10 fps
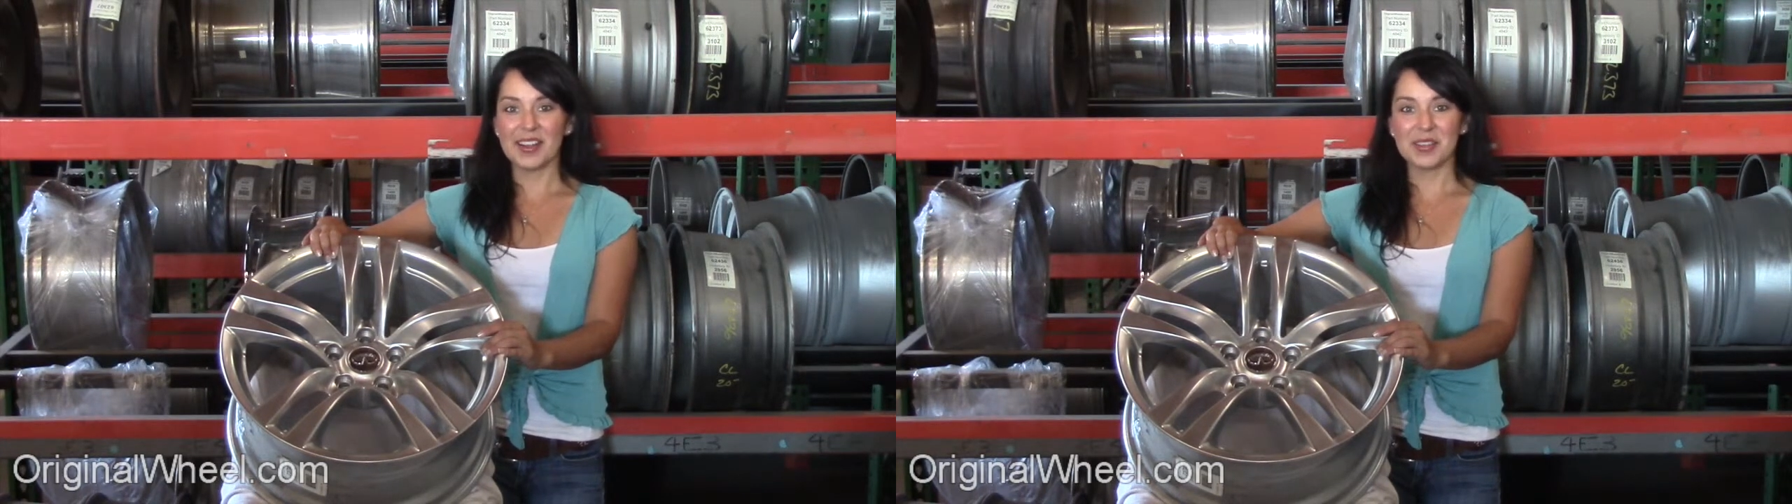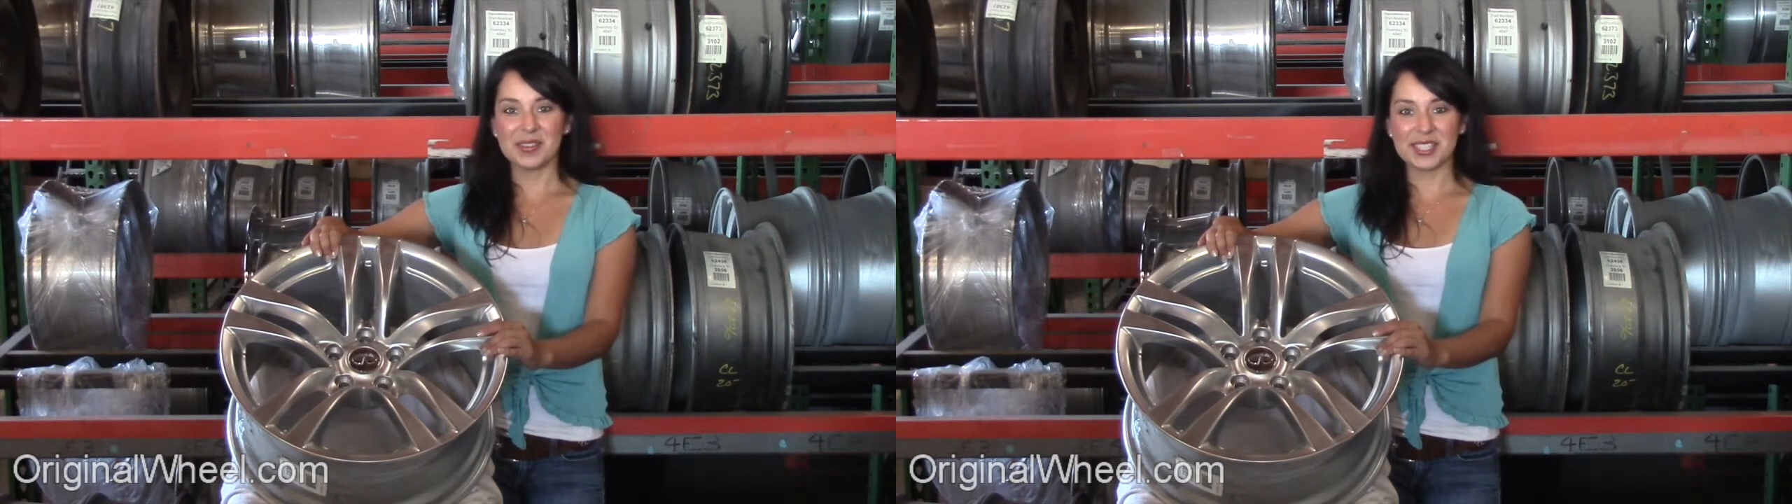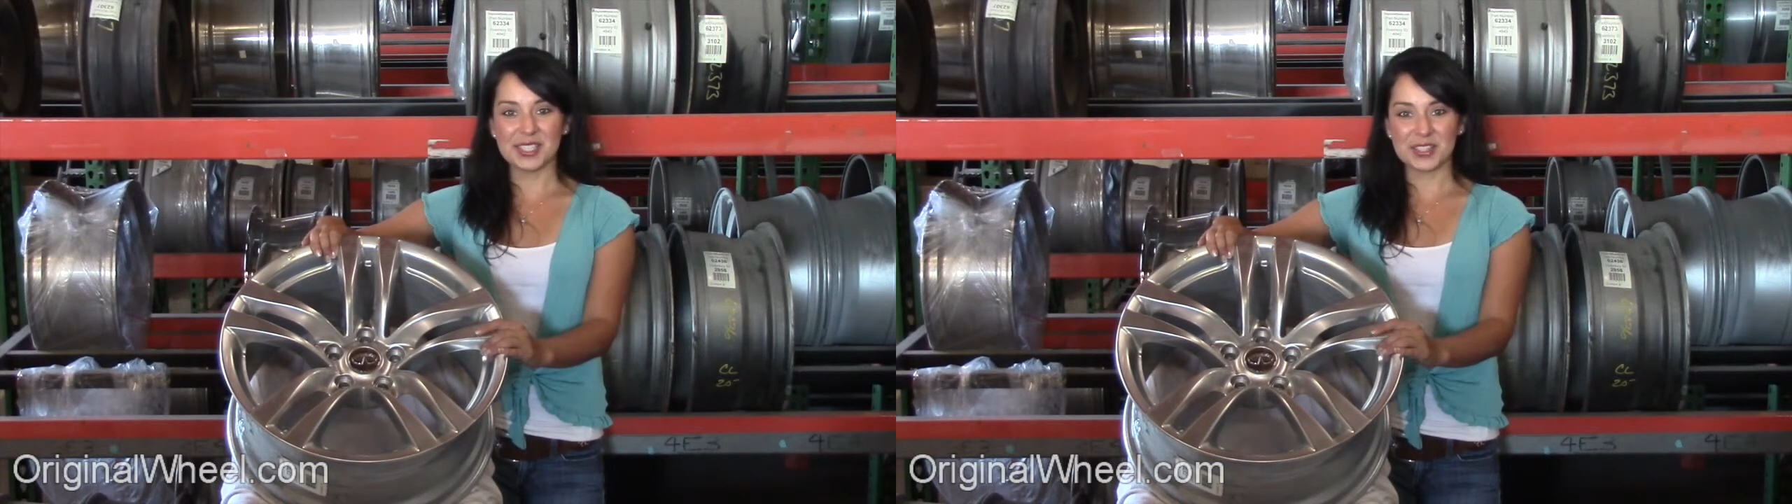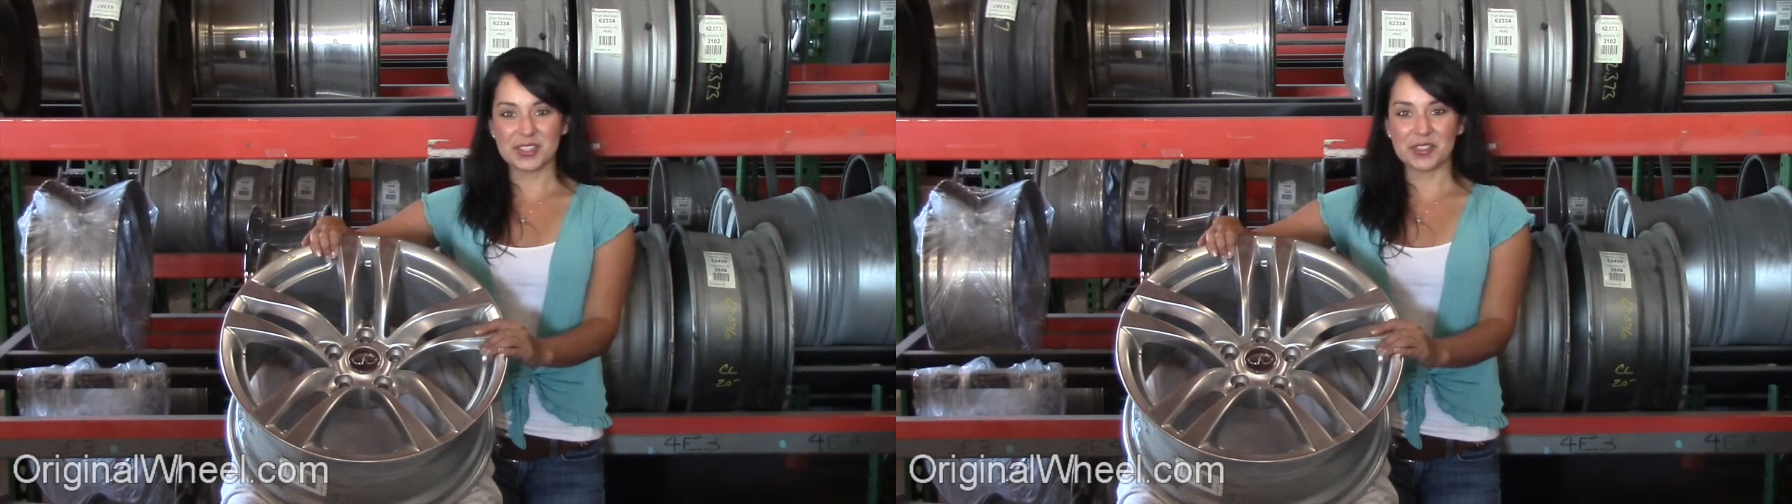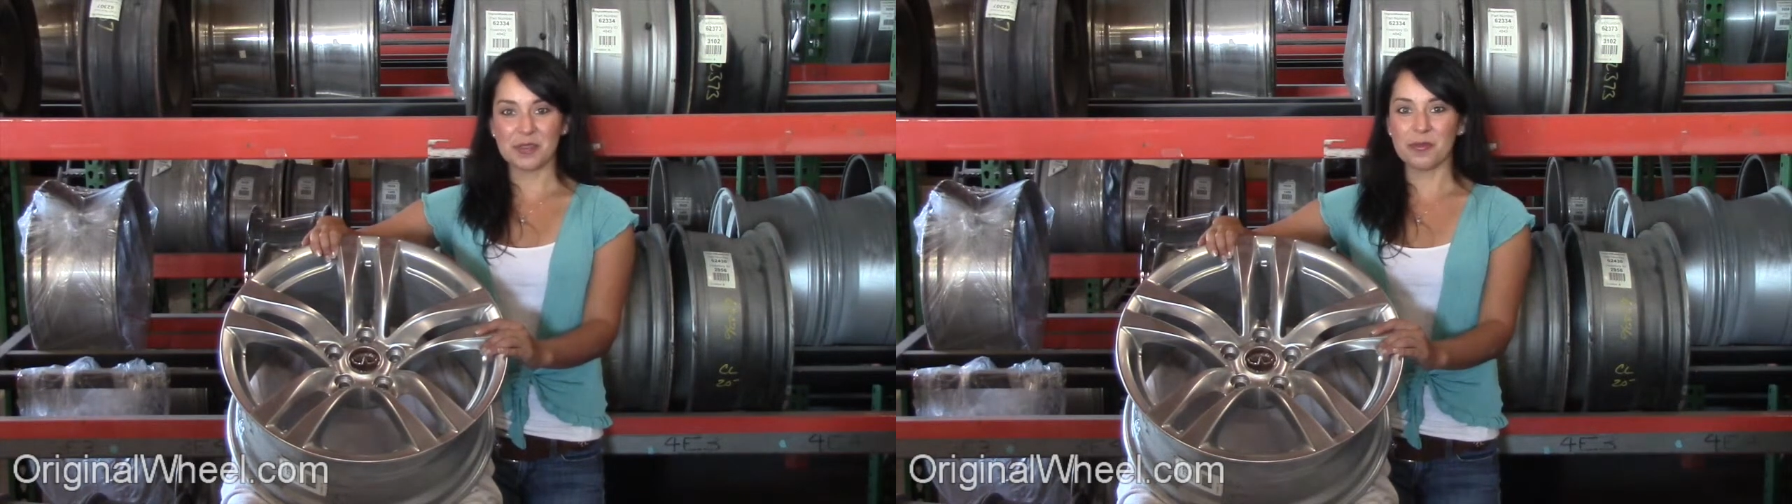Are you in
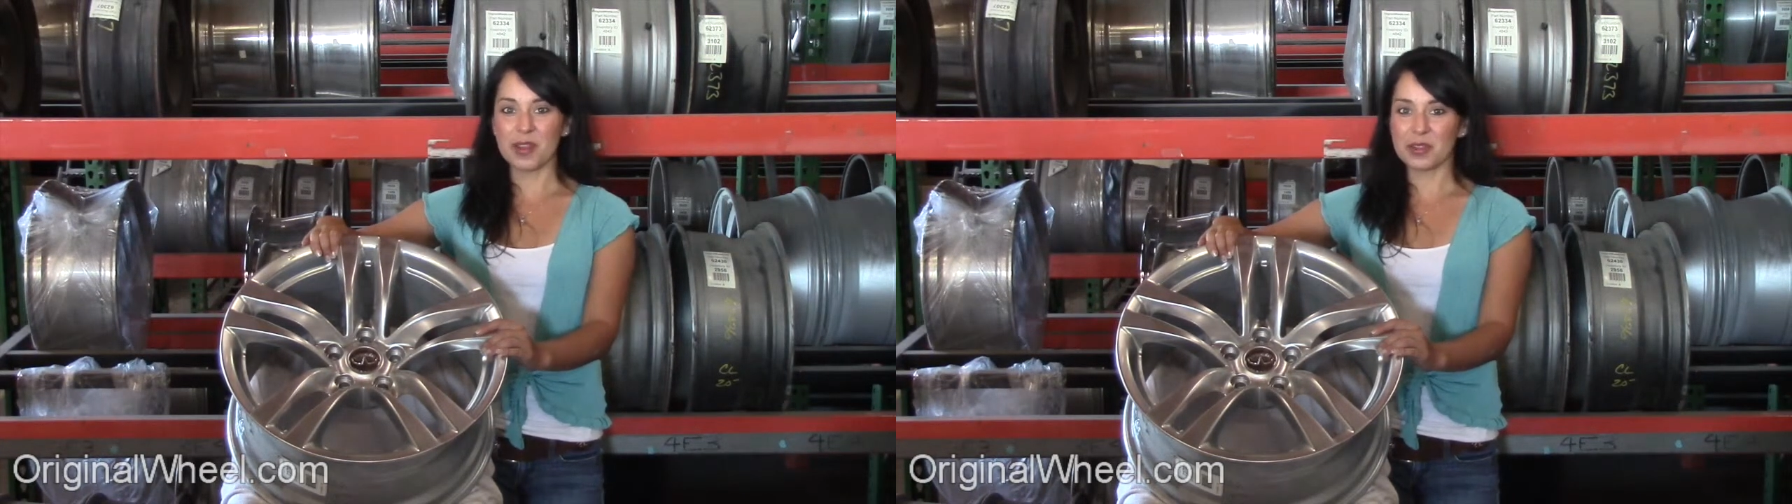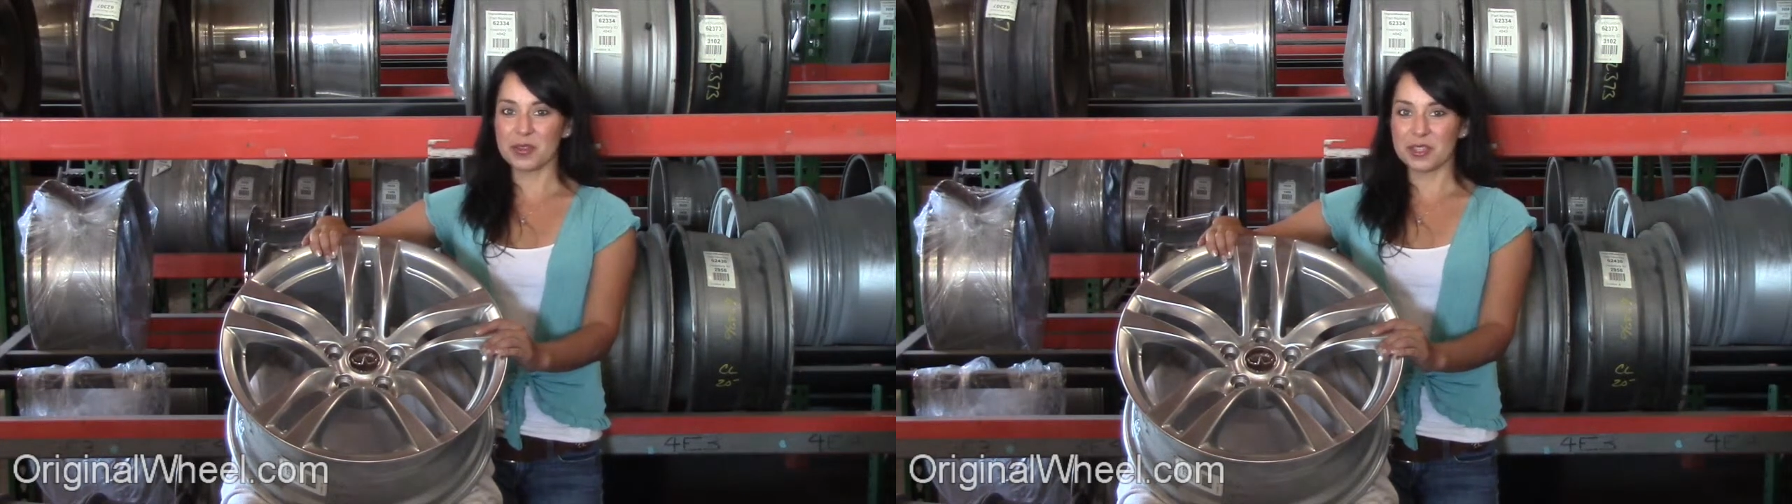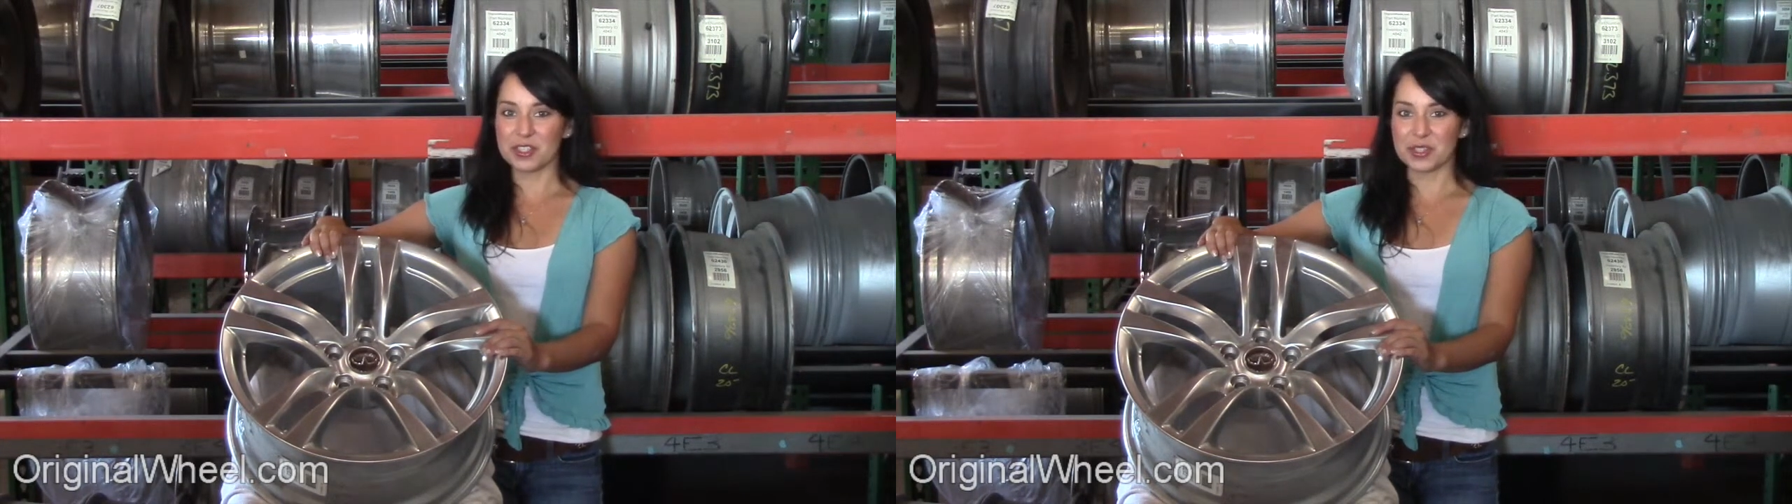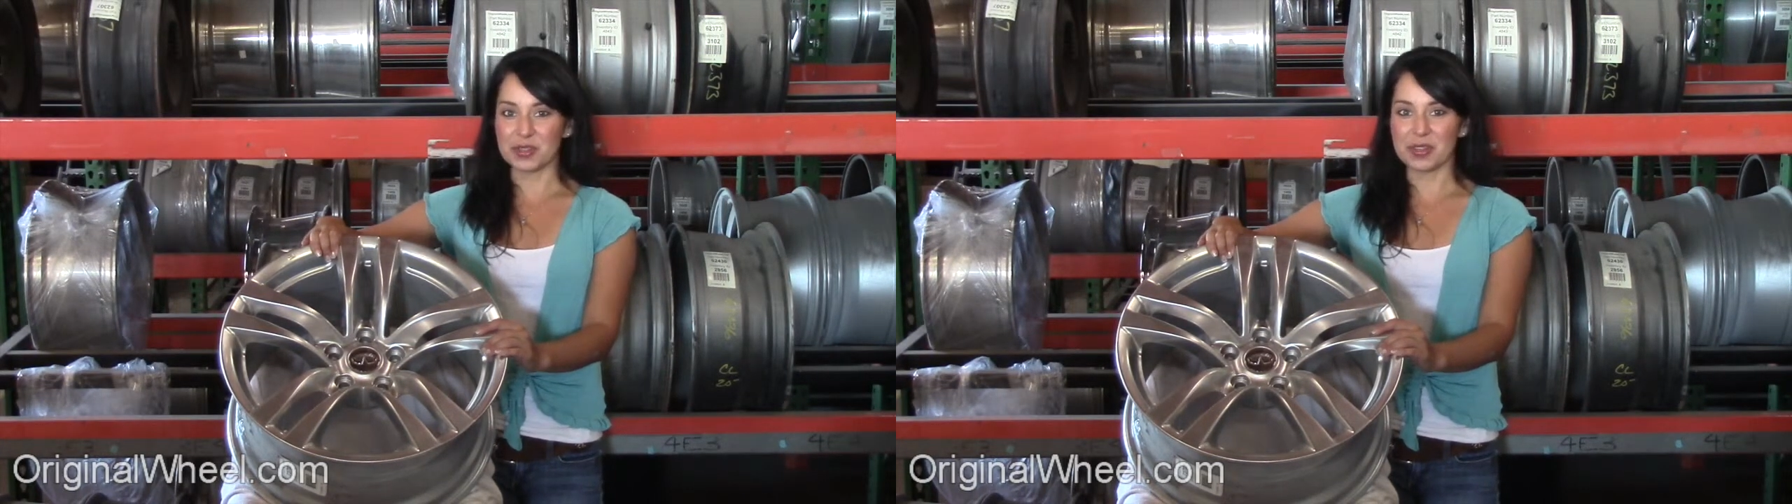search of factory original